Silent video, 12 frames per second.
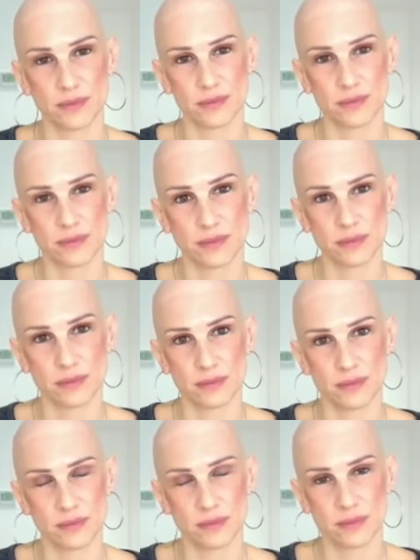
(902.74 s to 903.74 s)

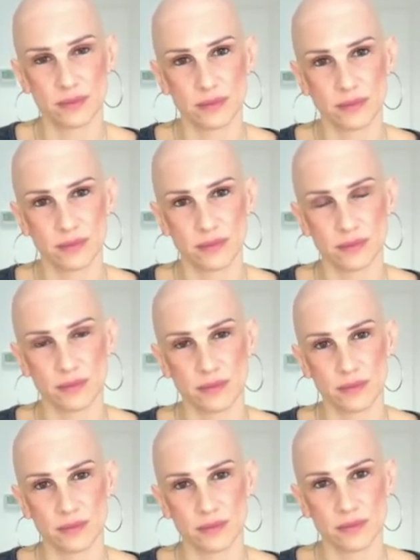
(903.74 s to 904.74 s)

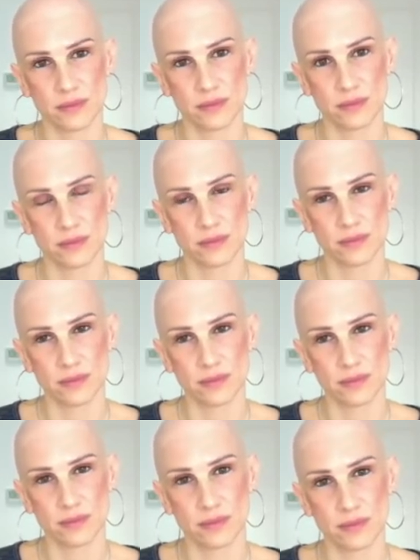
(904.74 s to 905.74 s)

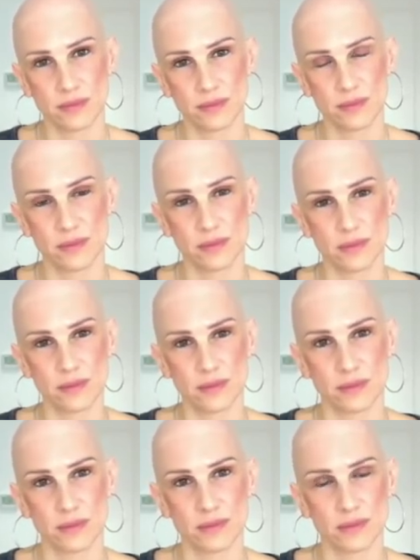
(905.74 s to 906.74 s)

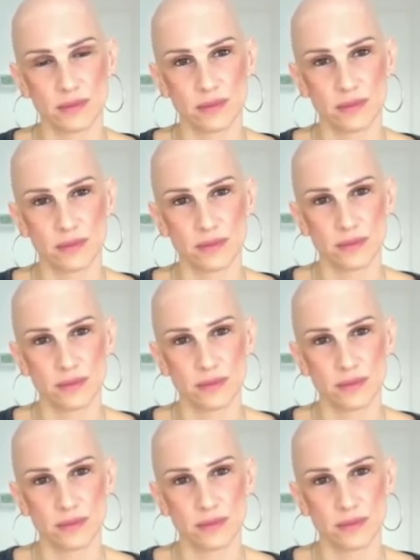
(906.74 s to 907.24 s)
[no speech]